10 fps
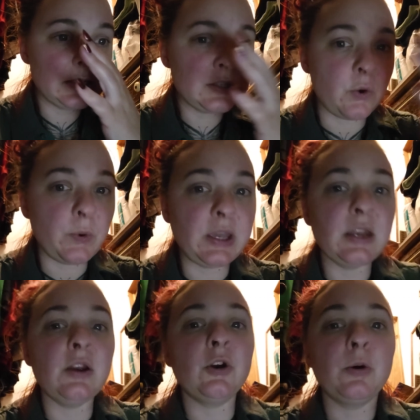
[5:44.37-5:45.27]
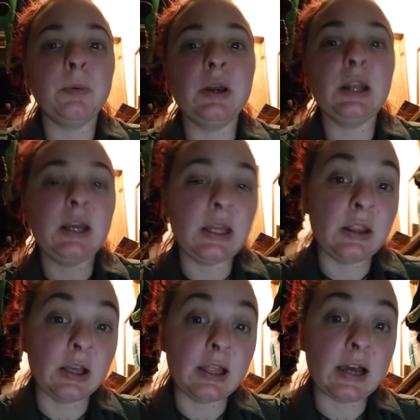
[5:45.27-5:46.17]
so we can incorporate it
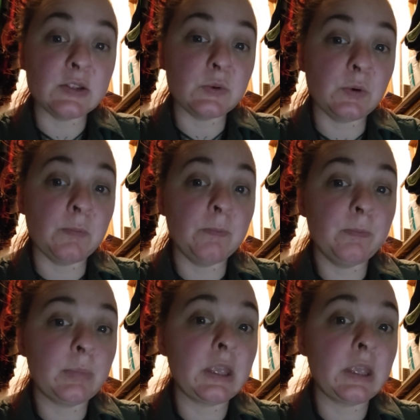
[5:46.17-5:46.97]
in the classroom.